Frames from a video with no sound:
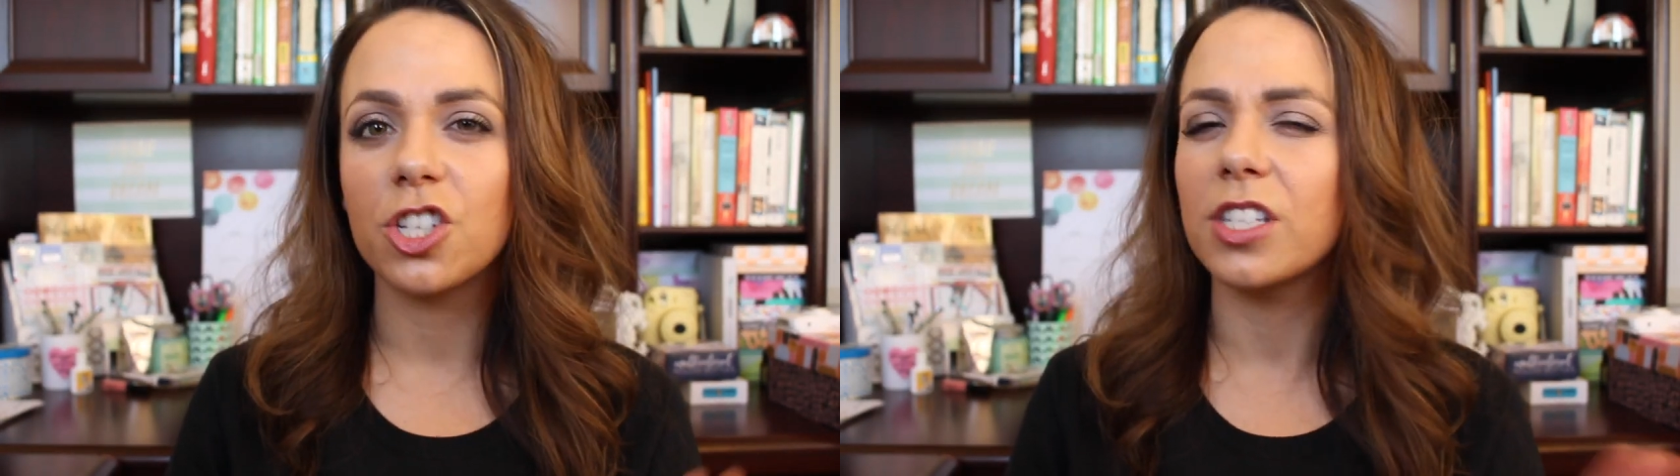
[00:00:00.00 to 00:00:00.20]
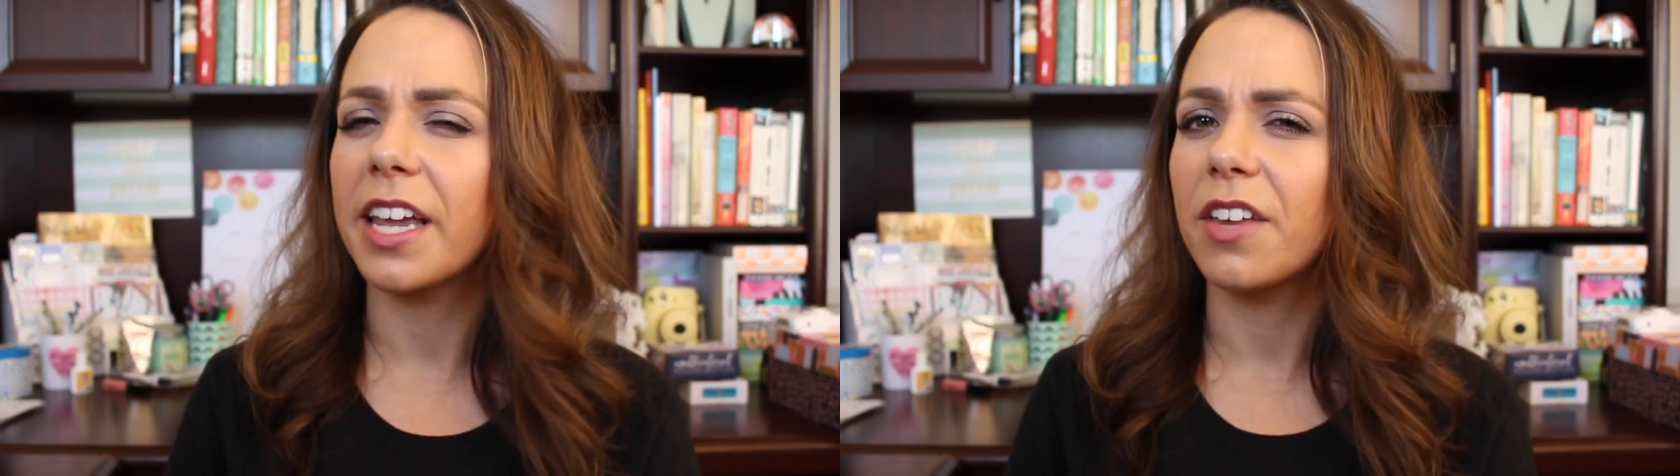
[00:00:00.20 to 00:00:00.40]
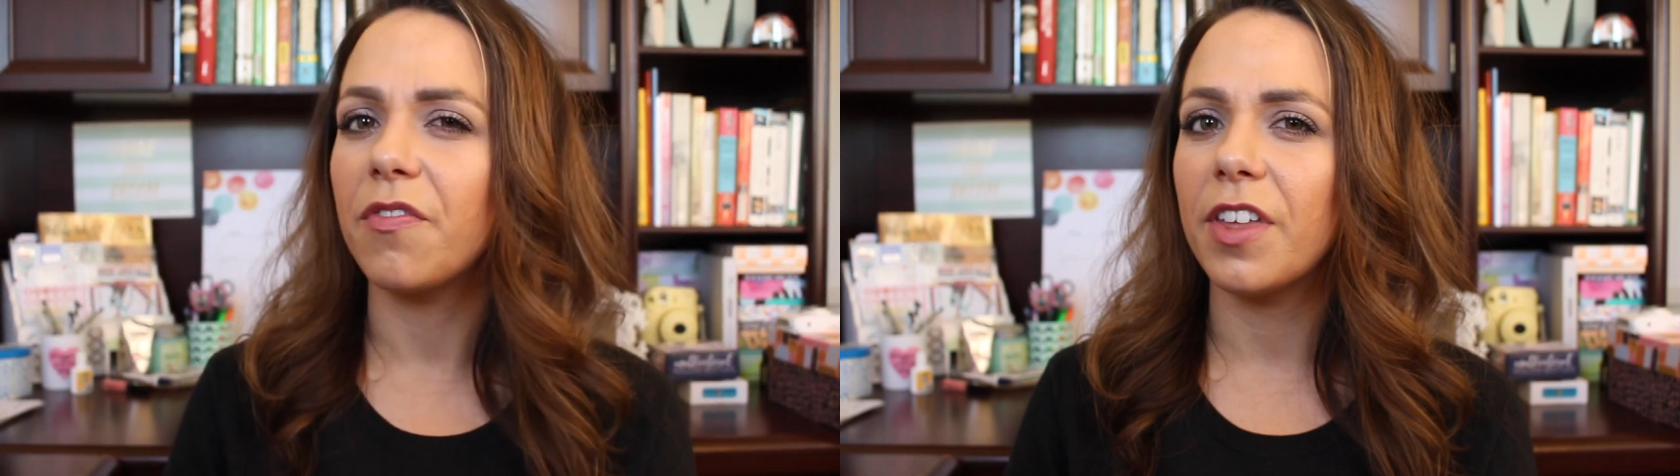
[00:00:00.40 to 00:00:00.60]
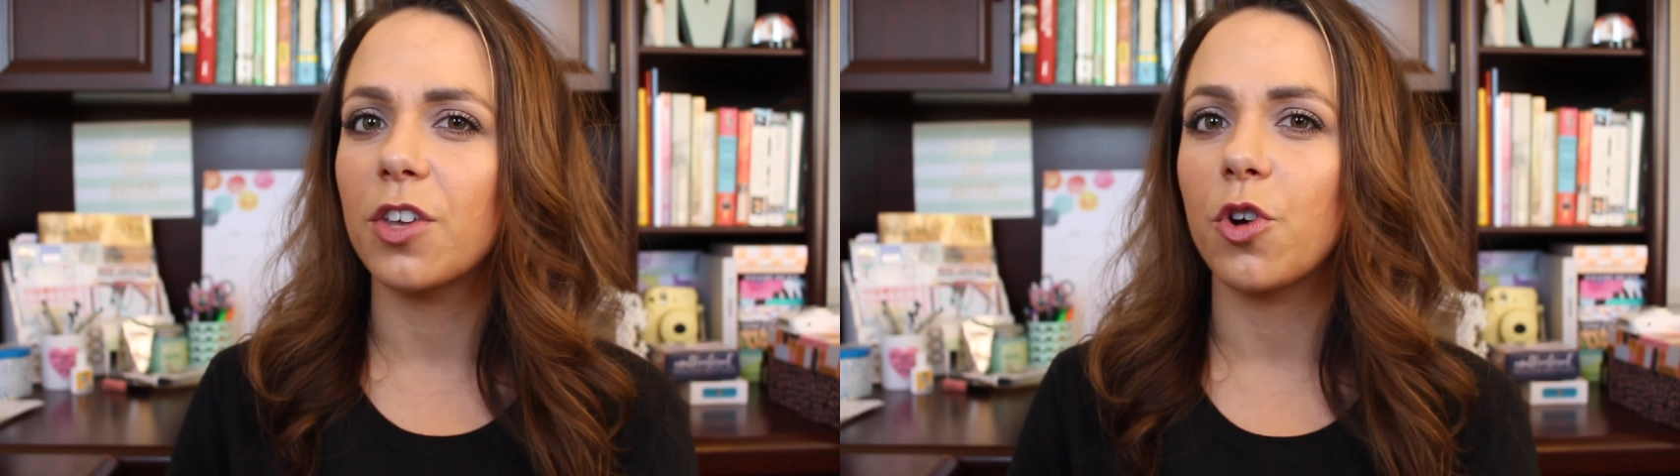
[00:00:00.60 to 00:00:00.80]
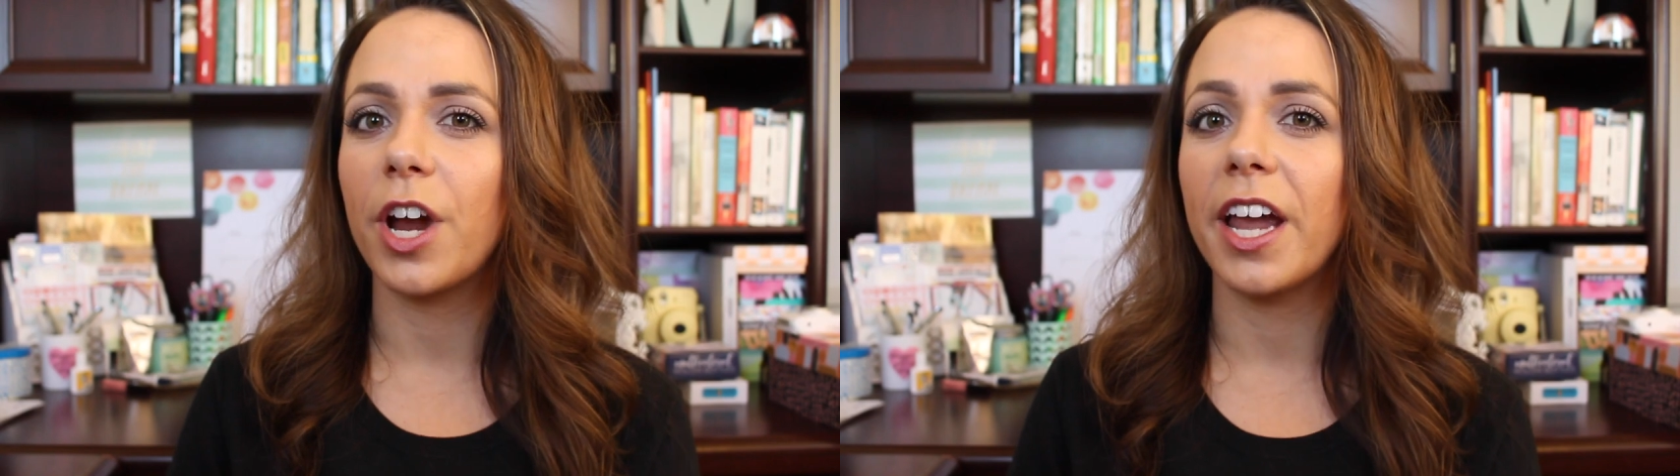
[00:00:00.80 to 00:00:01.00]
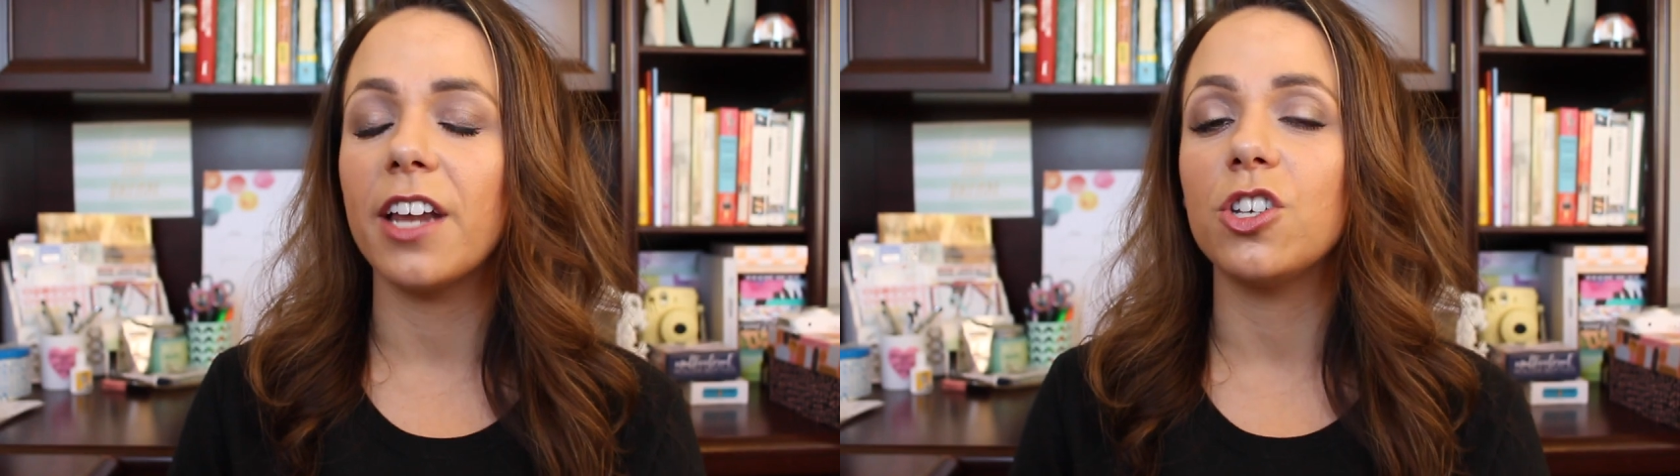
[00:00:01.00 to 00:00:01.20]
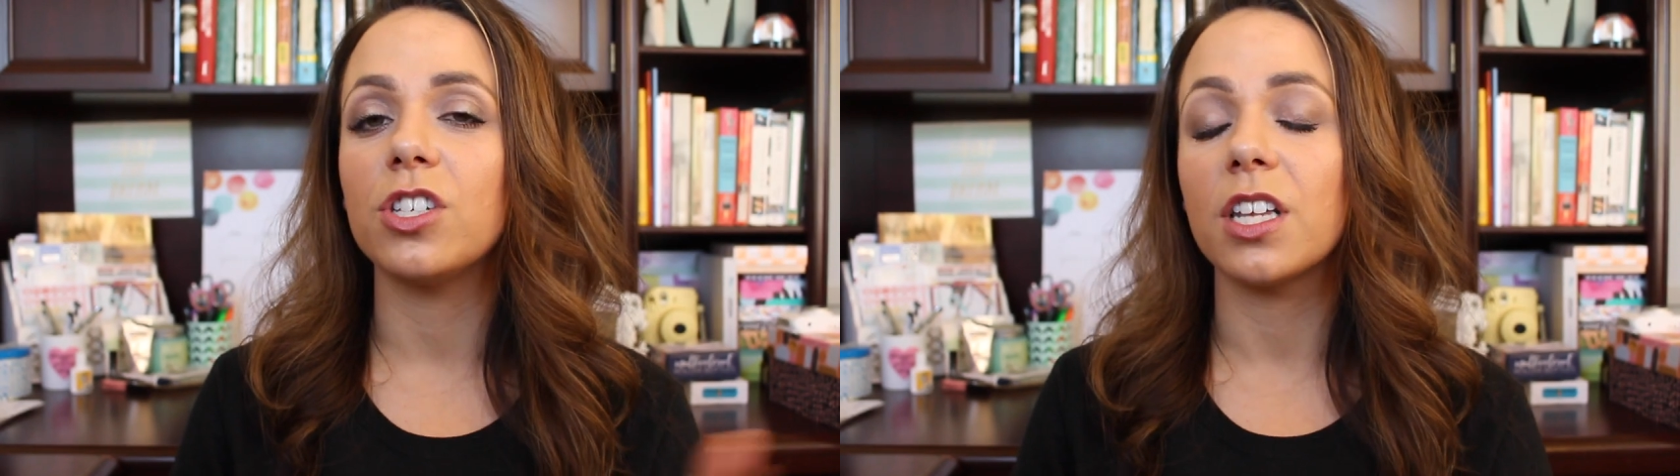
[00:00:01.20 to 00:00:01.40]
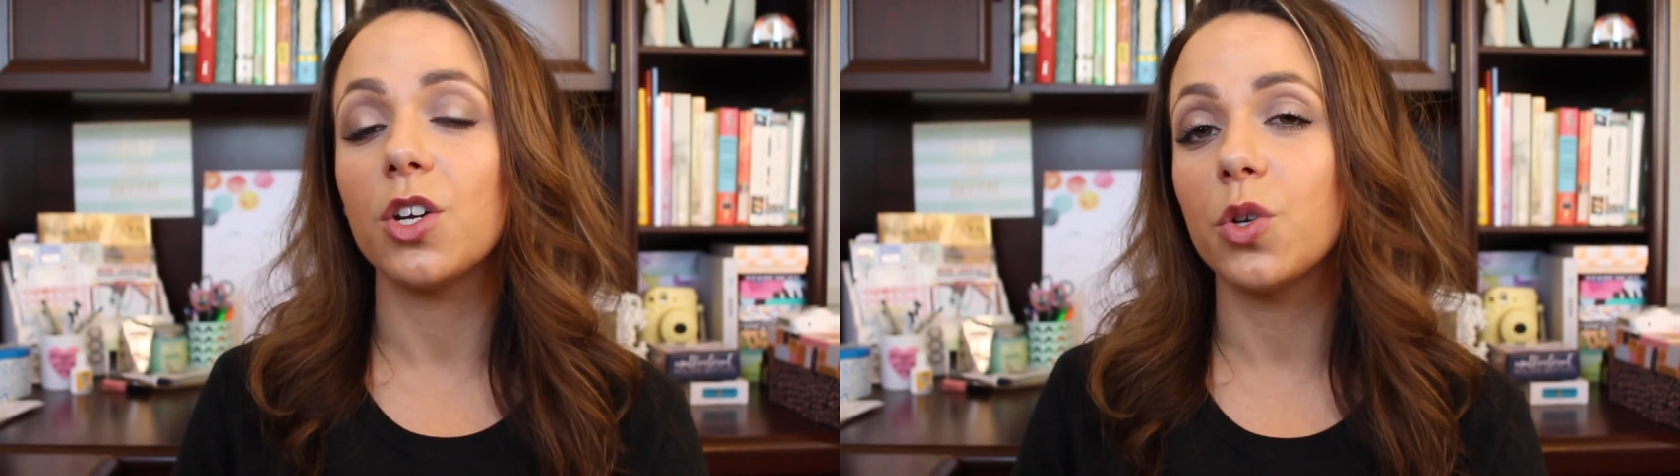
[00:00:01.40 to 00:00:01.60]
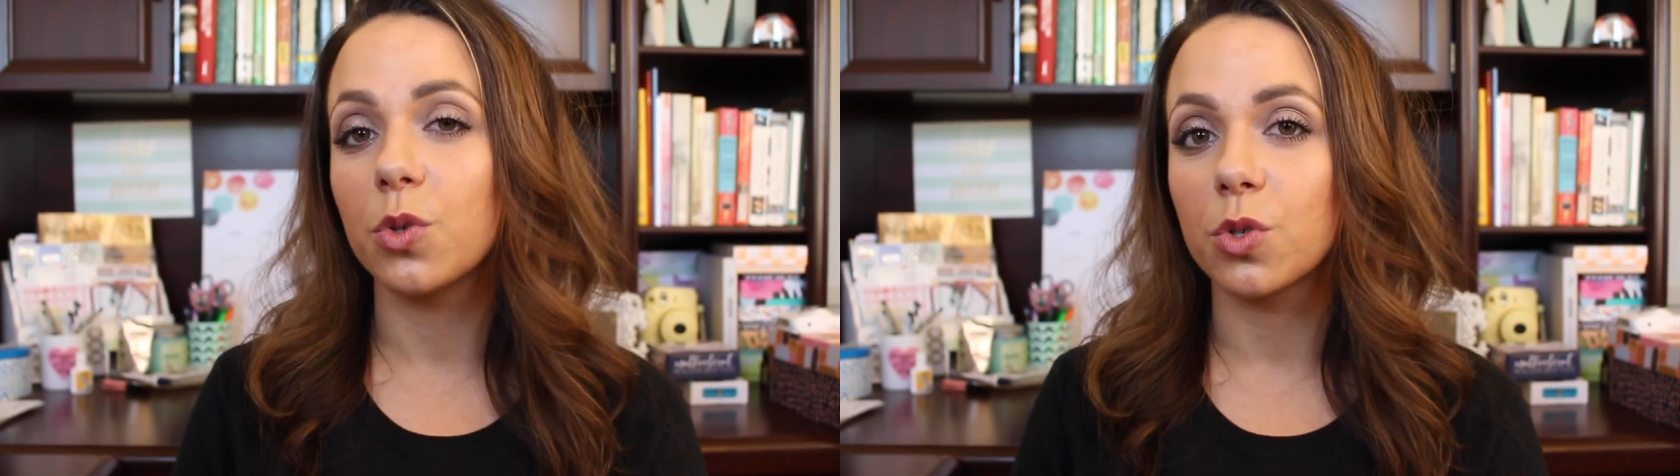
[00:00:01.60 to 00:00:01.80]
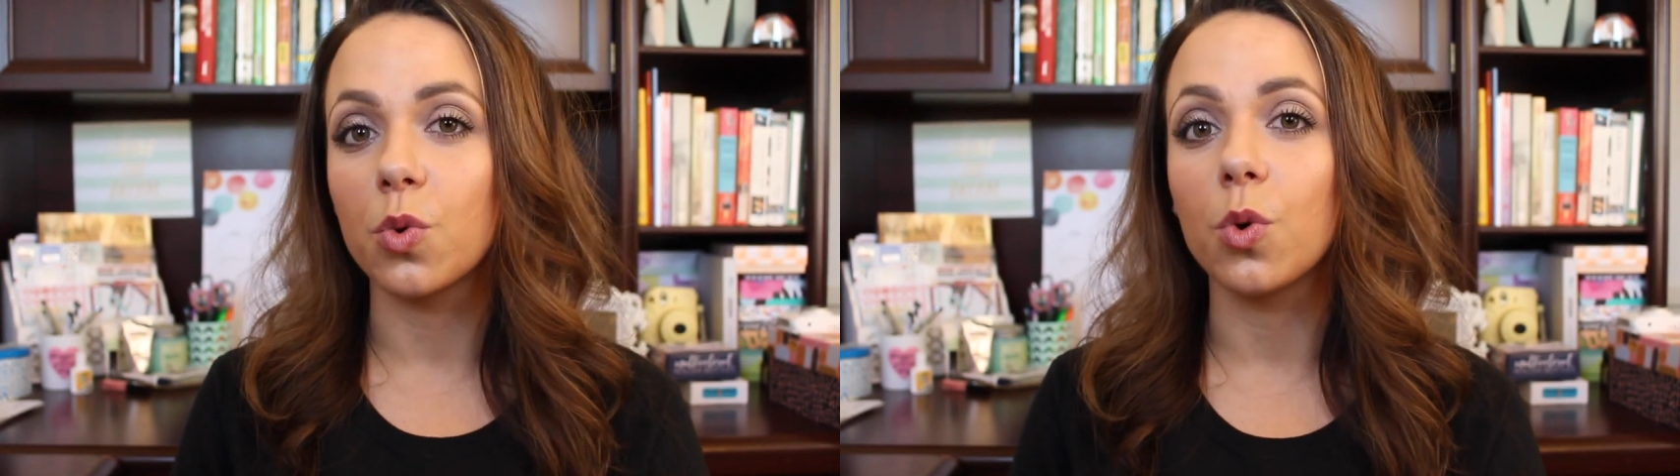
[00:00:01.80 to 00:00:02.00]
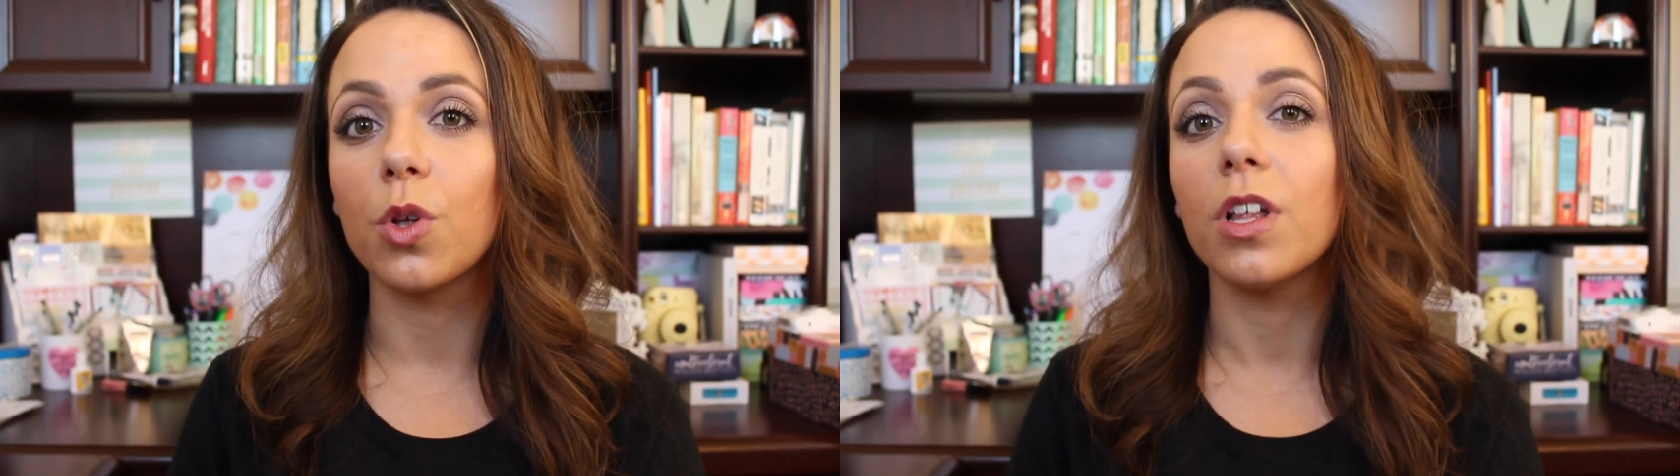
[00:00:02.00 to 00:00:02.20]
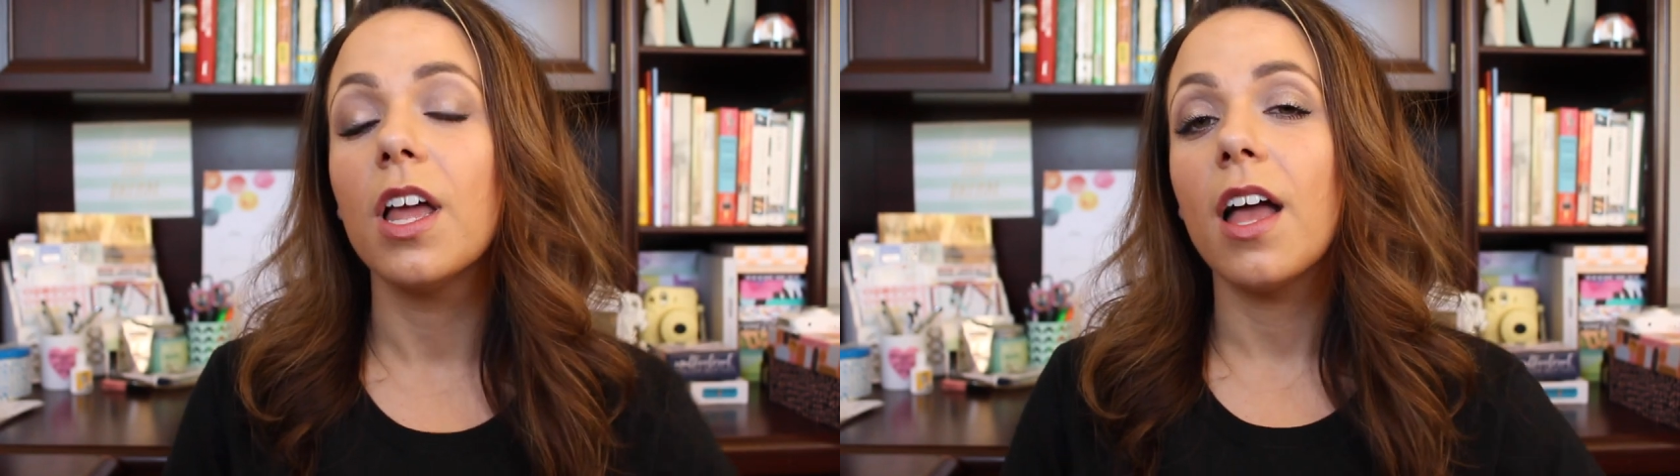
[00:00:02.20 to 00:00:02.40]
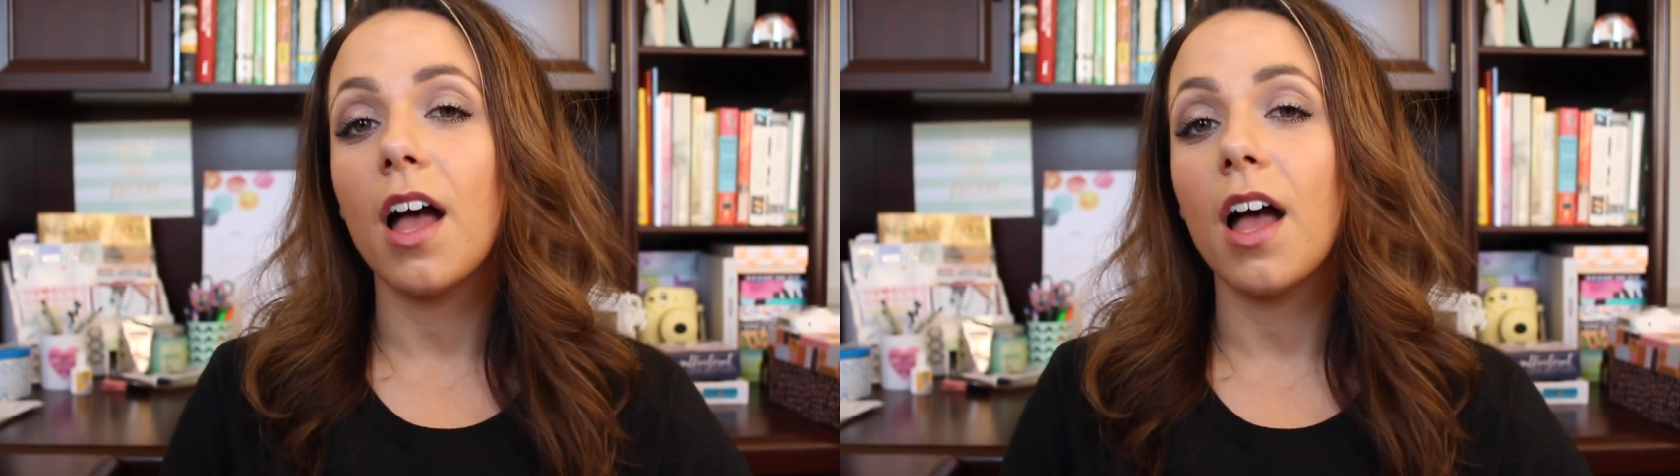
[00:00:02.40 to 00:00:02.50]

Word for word: She's like in fifth grade. She's at a new school.